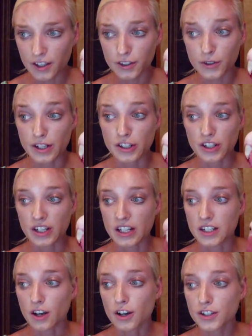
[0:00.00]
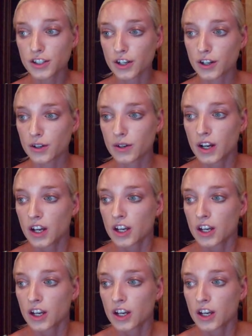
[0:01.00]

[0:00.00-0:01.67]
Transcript: other question is also